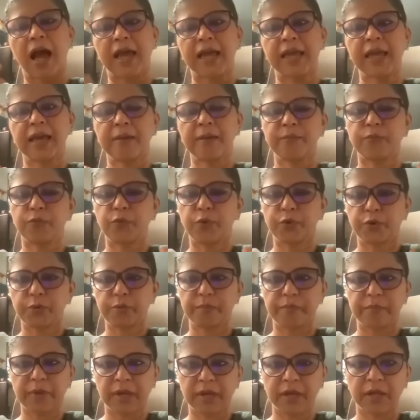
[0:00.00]
I am going to
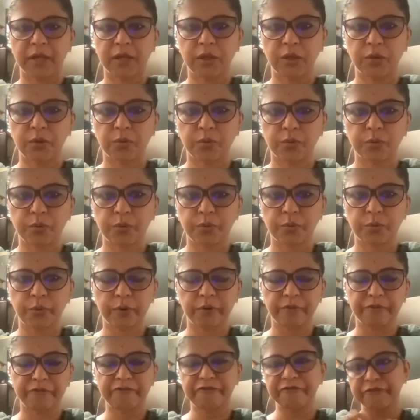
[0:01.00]
make you
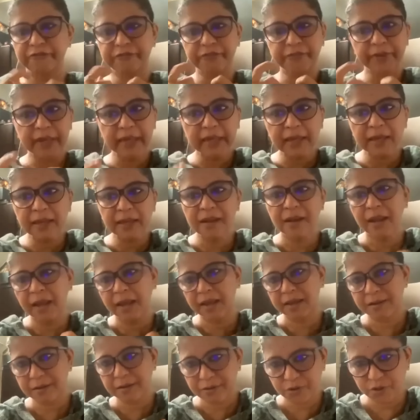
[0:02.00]
feel
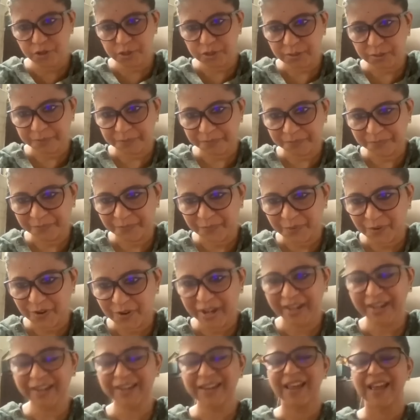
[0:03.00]
energy,
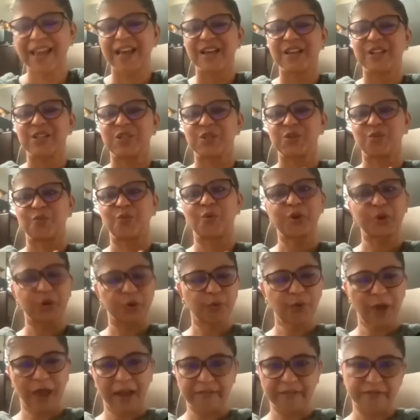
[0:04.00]
right? So what
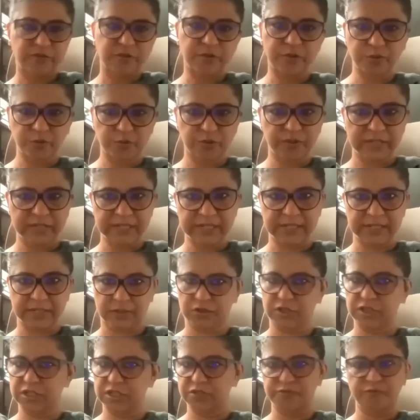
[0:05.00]
you have to do is
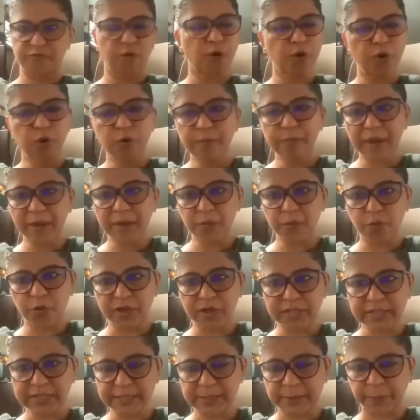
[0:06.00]
just follow my
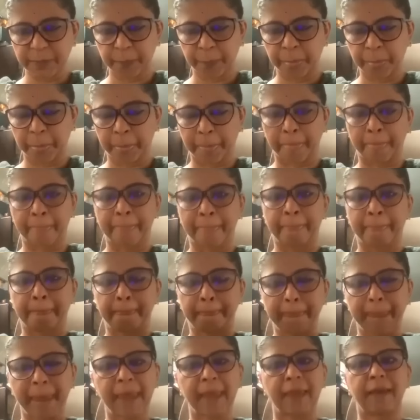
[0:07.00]
voice.
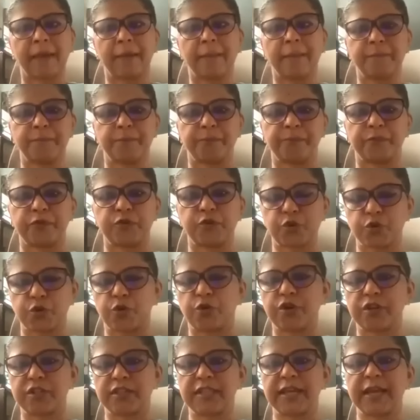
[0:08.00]
Make
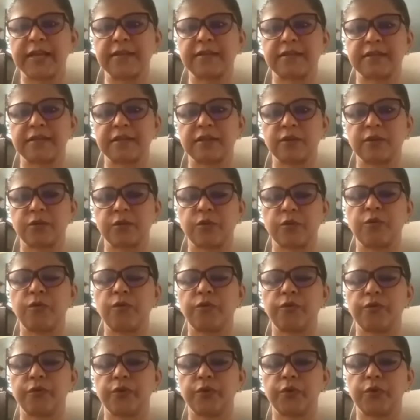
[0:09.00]
sure that, you know,
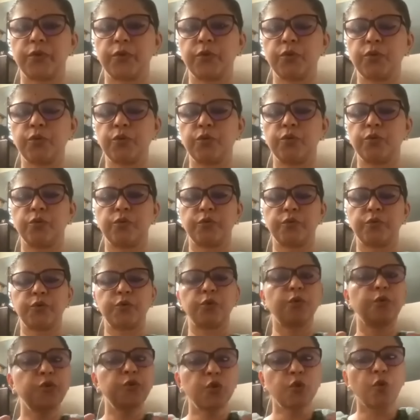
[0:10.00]
you
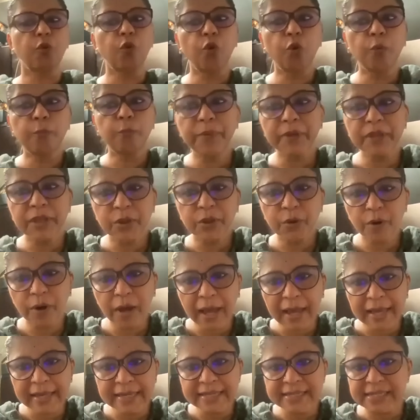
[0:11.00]
don't open your
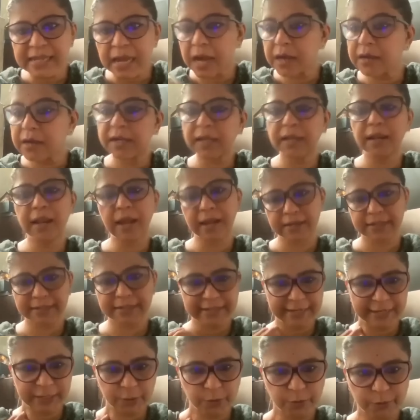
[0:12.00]
eyes until I
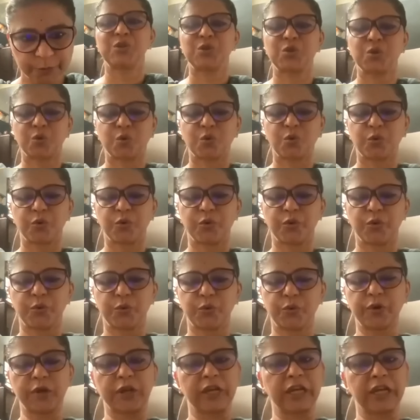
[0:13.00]
tell you. So
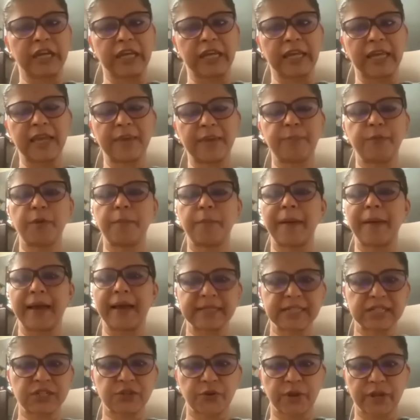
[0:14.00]
you keep your
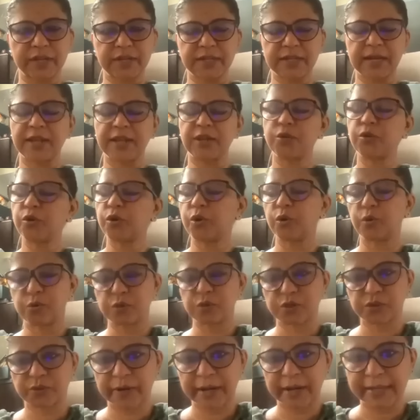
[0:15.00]
back straight and you
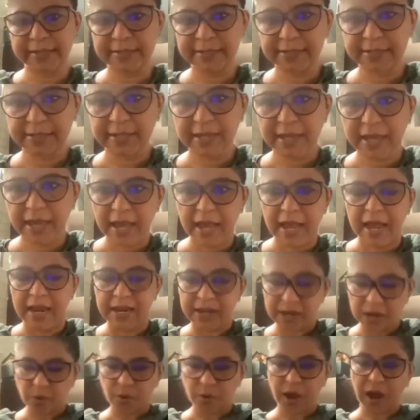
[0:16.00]
close your eyes.
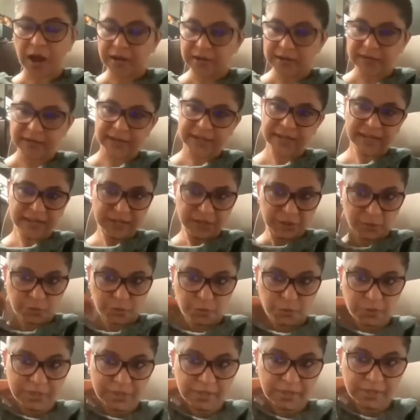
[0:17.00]
Now, until
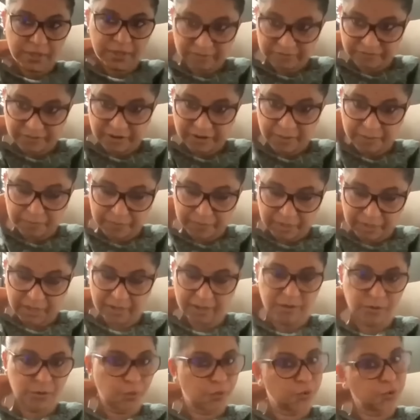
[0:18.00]
you hear from
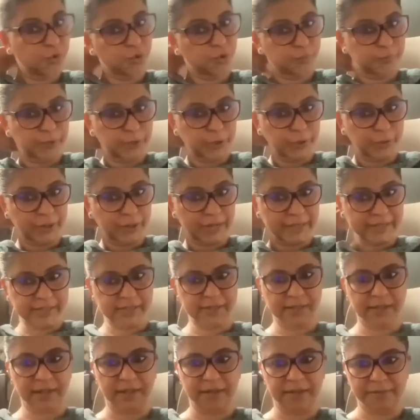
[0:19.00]
me, don't open your eyes
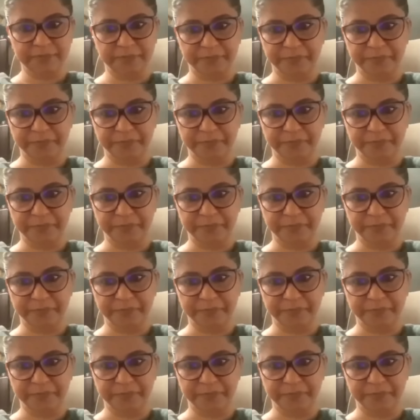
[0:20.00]
again.